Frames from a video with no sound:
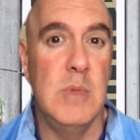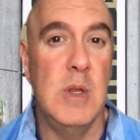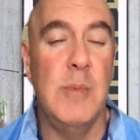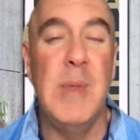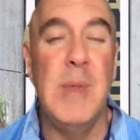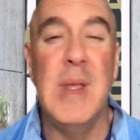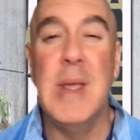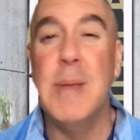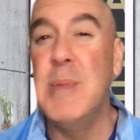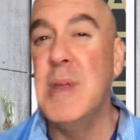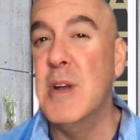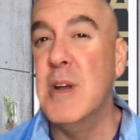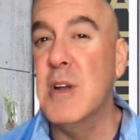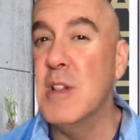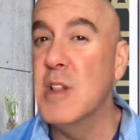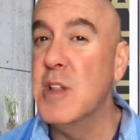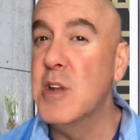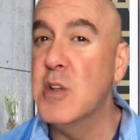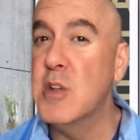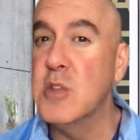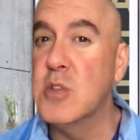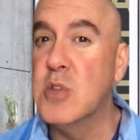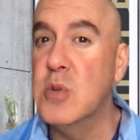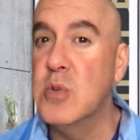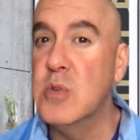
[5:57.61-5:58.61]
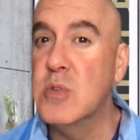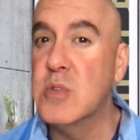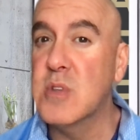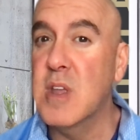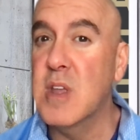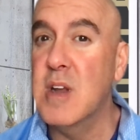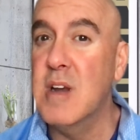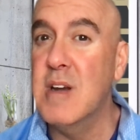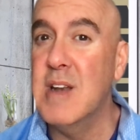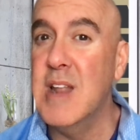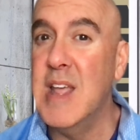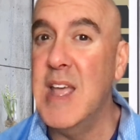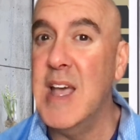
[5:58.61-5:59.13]
Maybe you're a little too
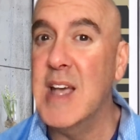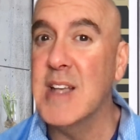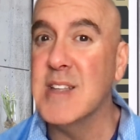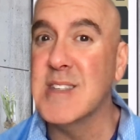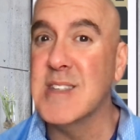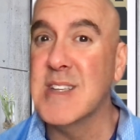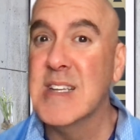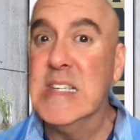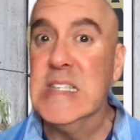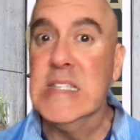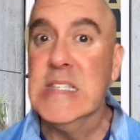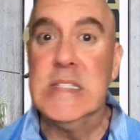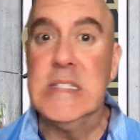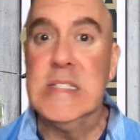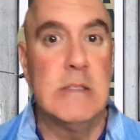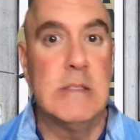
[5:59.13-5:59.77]
scared to ask.